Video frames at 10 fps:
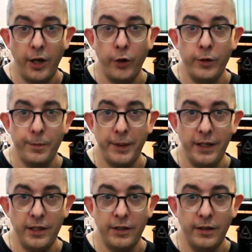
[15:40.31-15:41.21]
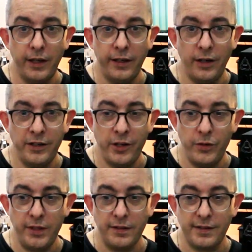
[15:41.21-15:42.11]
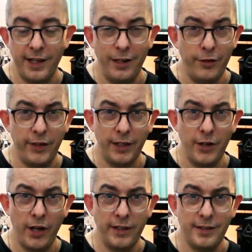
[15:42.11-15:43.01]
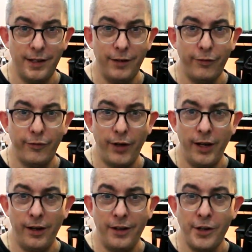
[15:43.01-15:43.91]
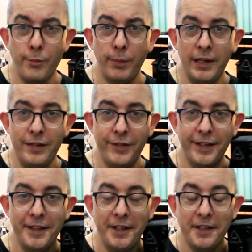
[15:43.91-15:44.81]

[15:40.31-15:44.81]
own opinion and I don't need to say anything nice if I don't believe it.